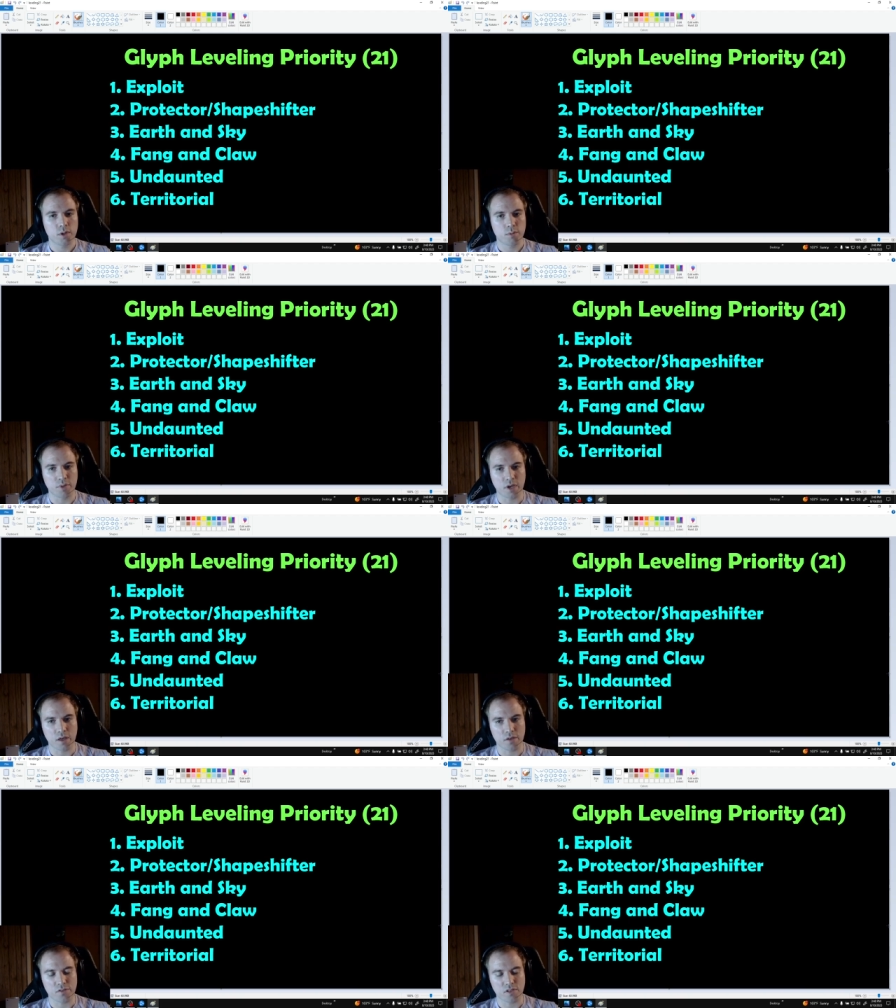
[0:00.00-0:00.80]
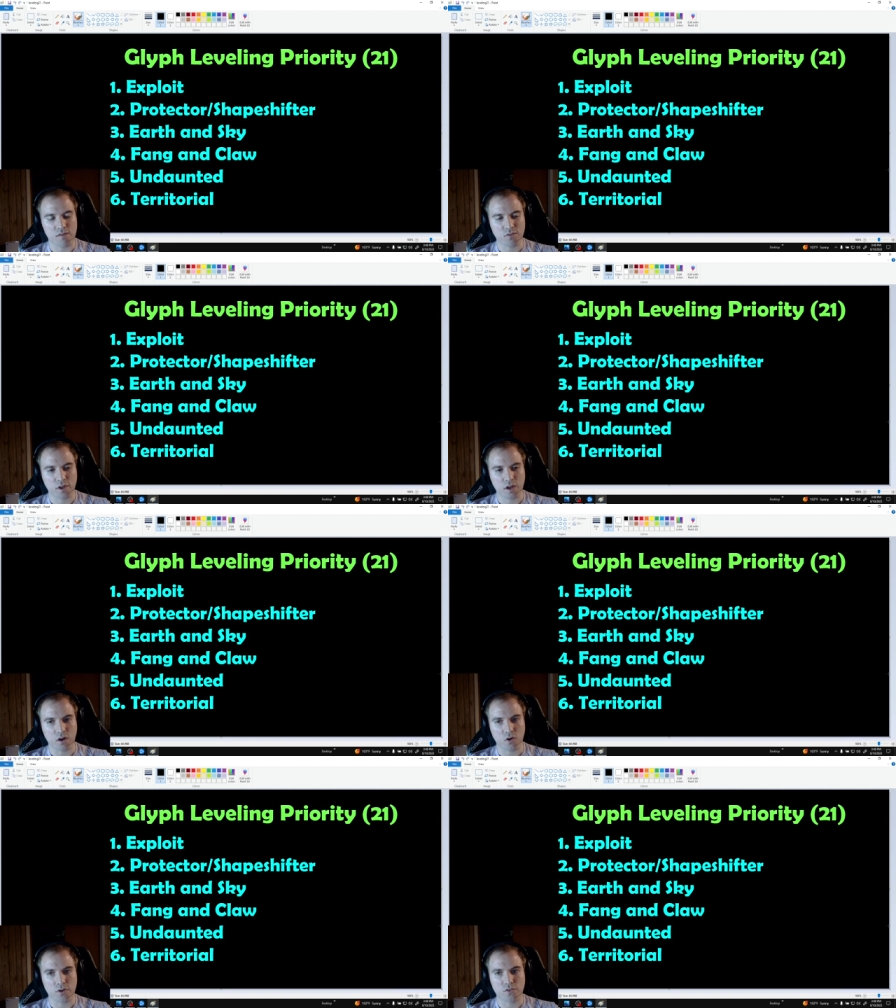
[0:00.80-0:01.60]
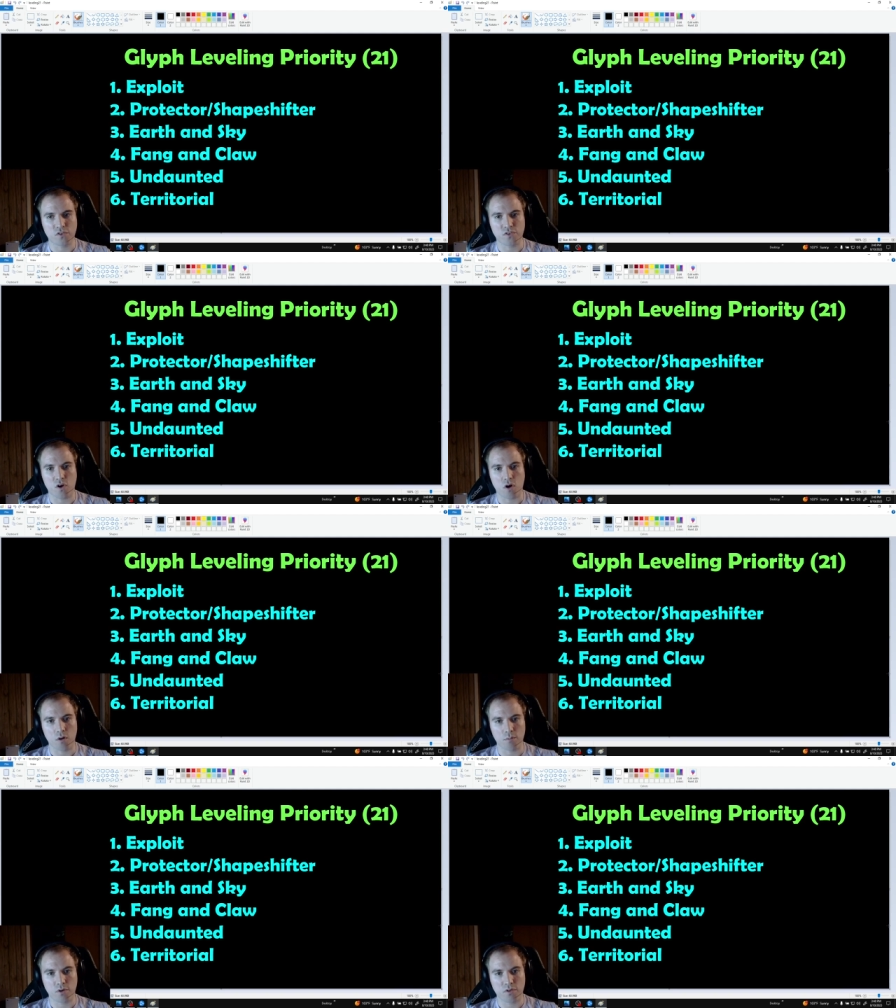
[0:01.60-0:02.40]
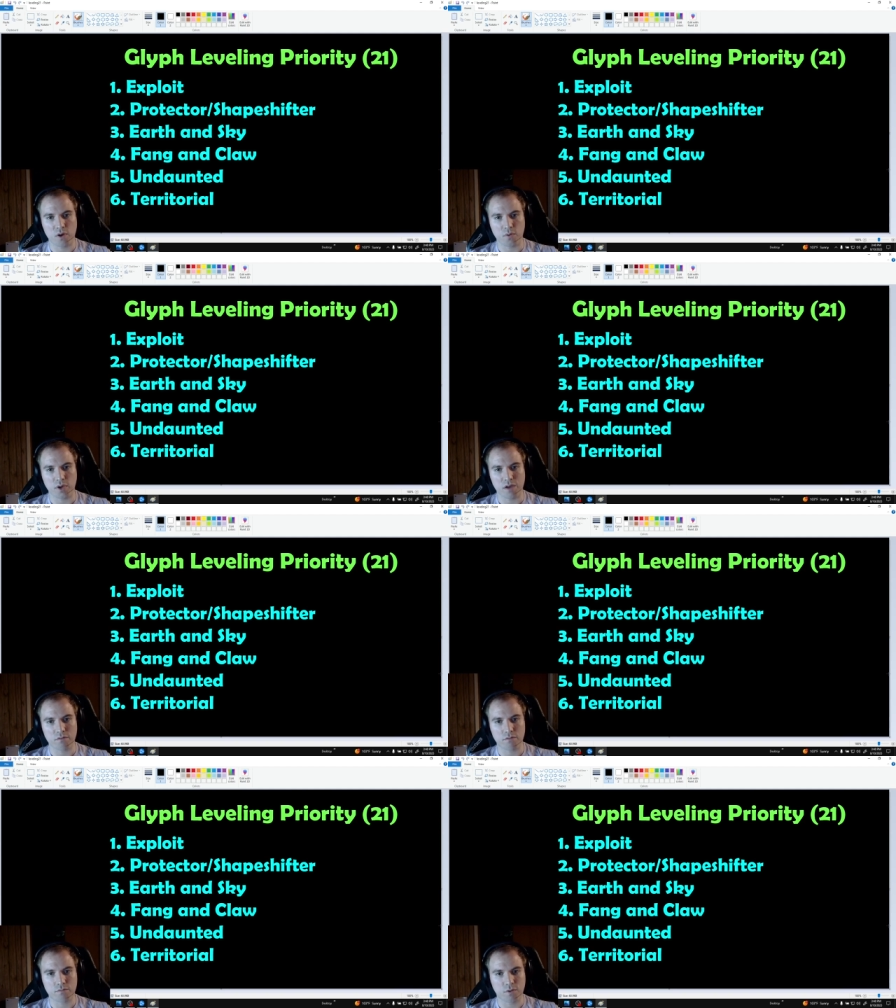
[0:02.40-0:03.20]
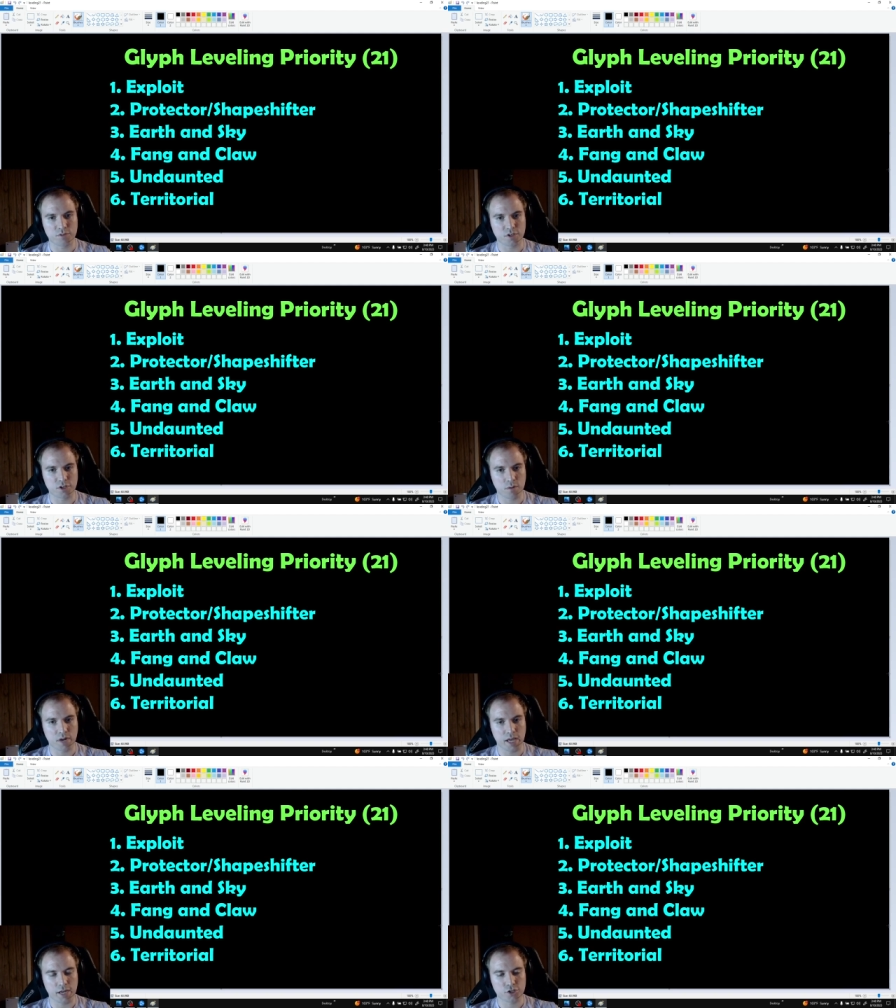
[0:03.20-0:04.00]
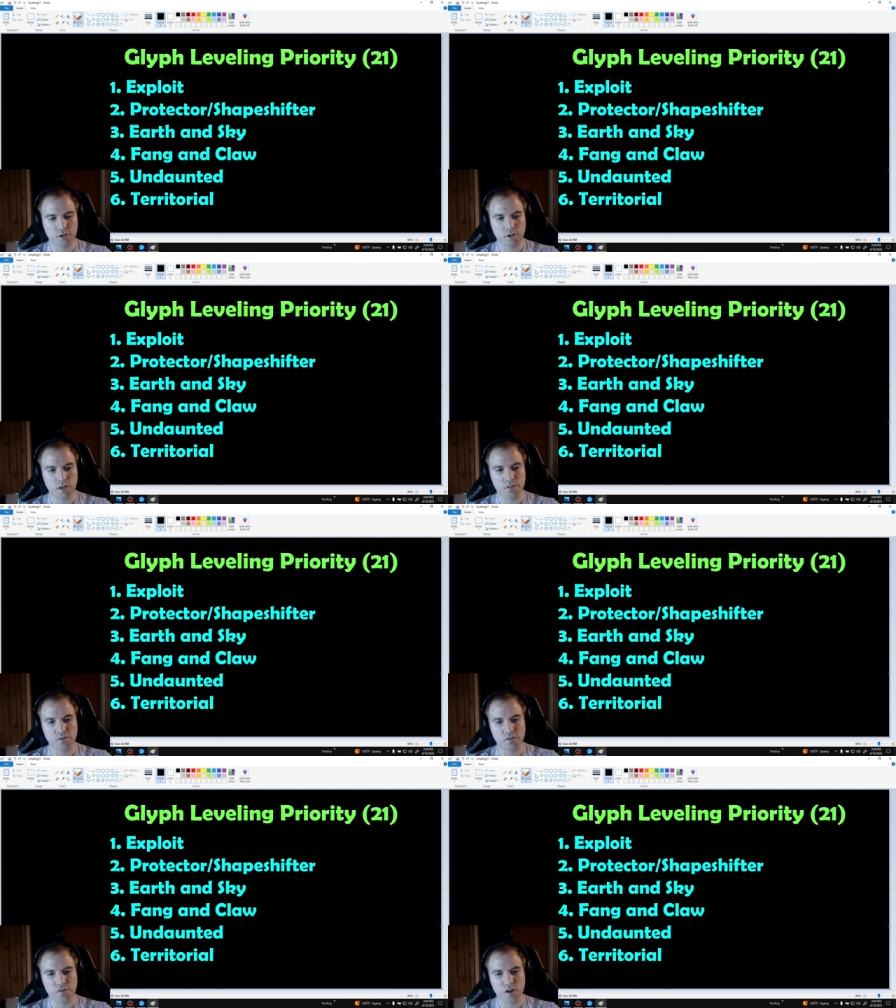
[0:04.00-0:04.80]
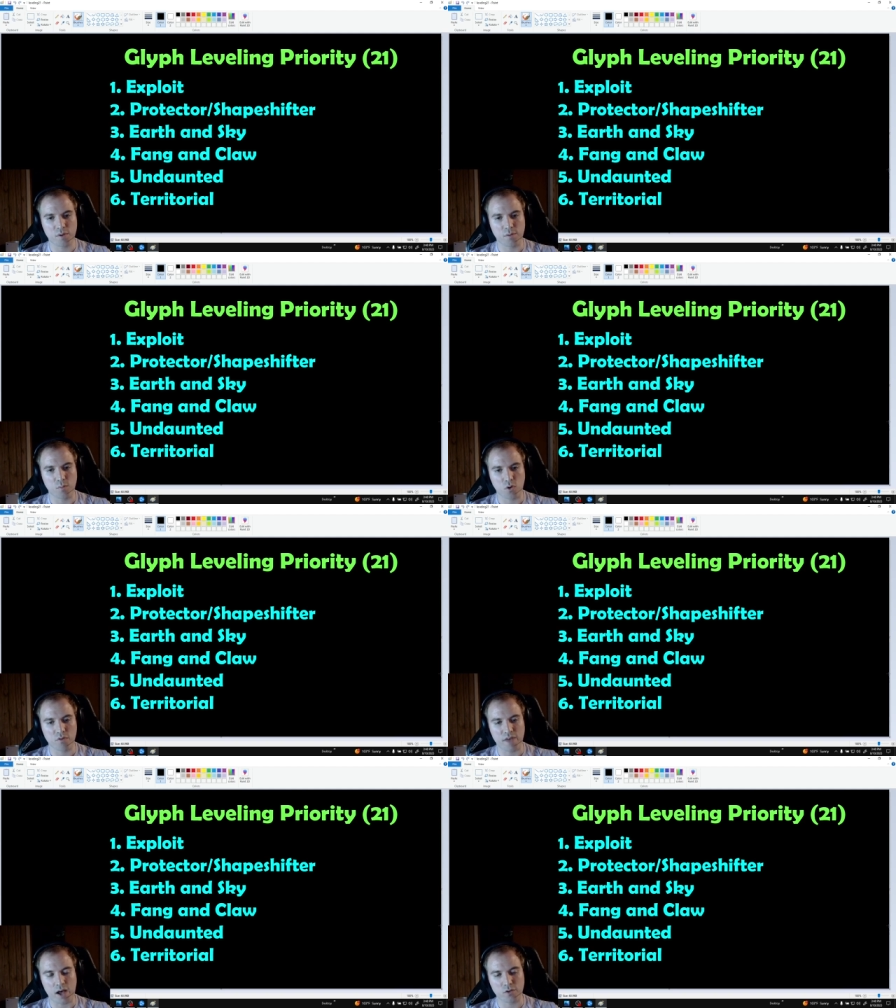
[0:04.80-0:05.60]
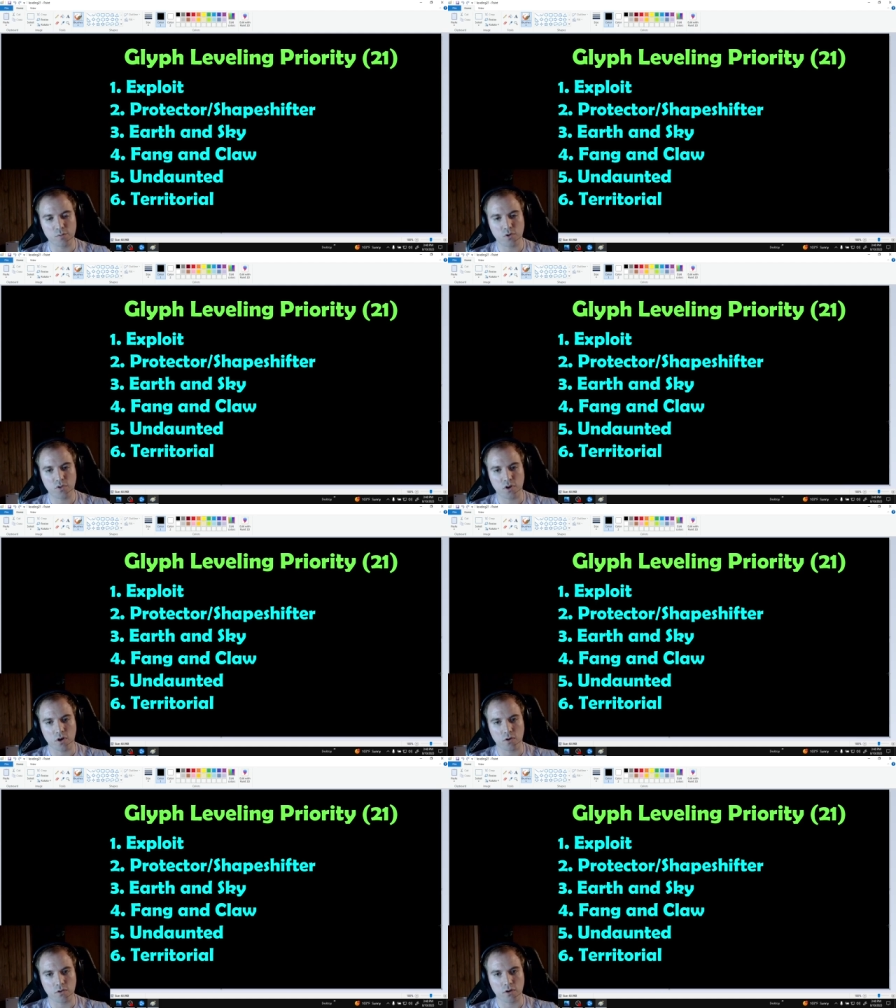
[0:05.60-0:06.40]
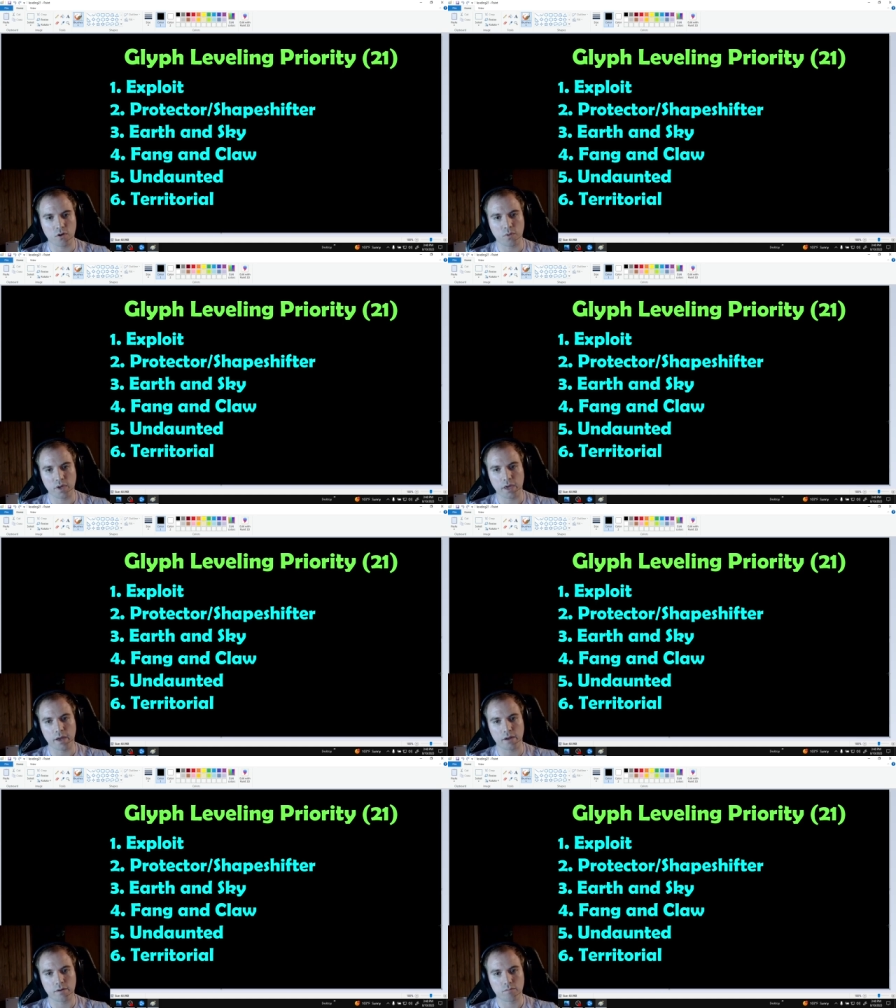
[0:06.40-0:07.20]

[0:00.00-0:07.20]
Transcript: because leveling it increases the armor that we get from determination, and this is going to be more valuable the earlier we get it.